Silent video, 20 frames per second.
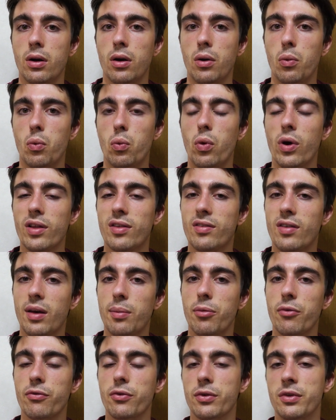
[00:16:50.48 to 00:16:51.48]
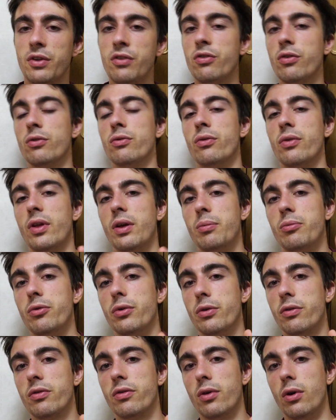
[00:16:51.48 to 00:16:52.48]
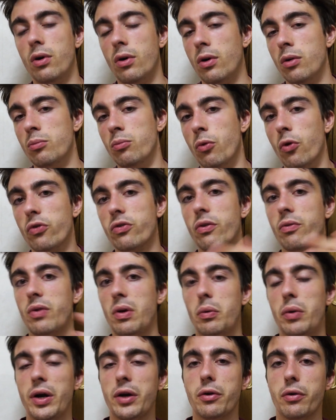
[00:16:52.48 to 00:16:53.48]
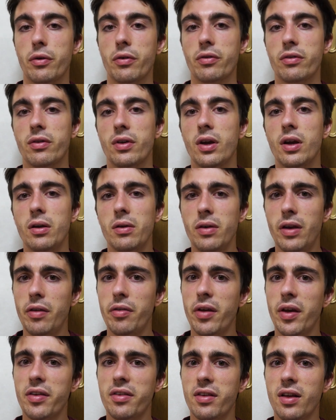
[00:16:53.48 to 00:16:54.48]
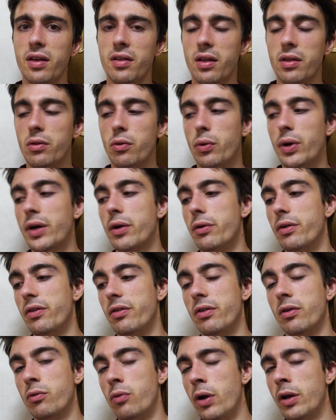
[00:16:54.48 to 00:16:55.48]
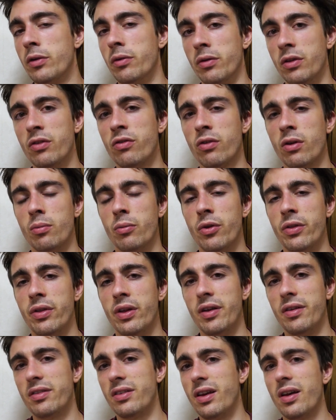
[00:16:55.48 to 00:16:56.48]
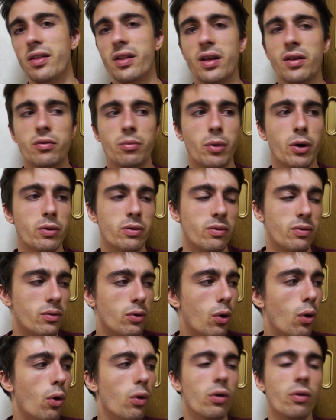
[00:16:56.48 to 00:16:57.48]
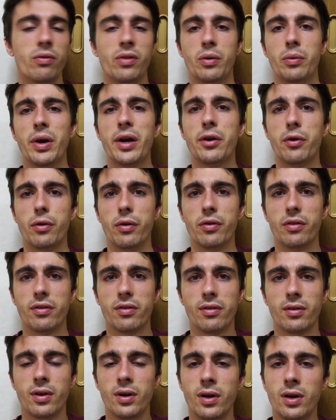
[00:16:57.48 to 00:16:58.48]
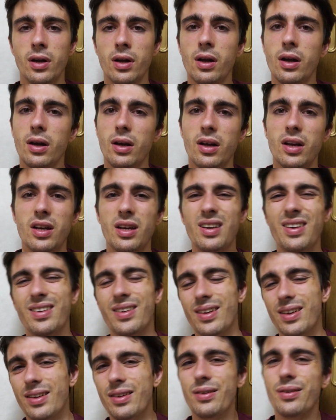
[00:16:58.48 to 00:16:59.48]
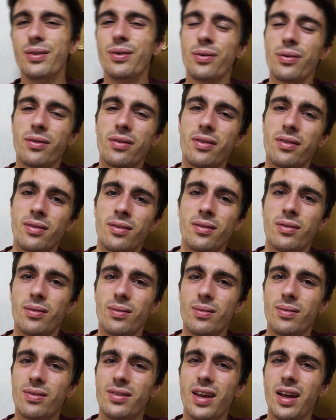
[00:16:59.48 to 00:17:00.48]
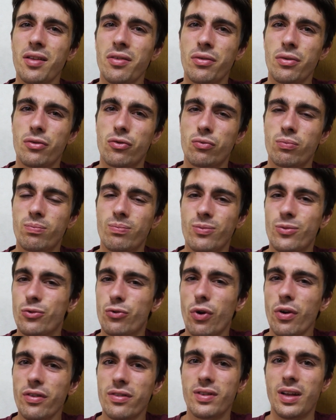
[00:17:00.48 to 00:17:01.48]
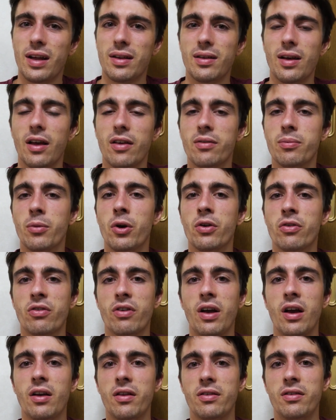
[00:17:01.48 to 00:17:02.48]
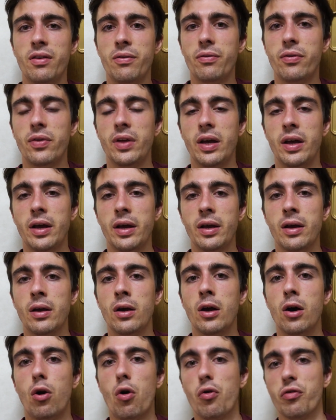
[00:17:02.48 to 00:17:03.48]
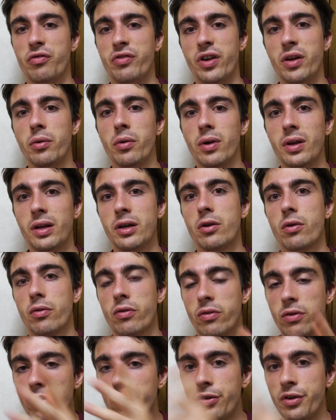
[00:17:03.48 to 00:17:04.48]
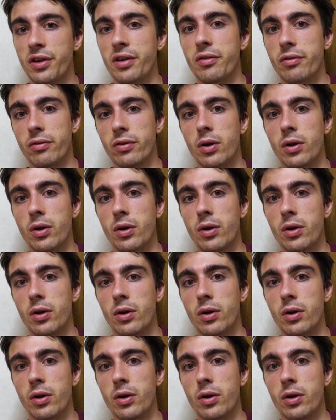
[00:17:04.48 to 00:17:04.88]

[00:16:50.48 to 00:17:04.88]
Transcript: what type of condition do they put on most of their records? If they say that the record is in great condition, but they say that about all of the records, you don't tend to trust that as much as if they are generally conservative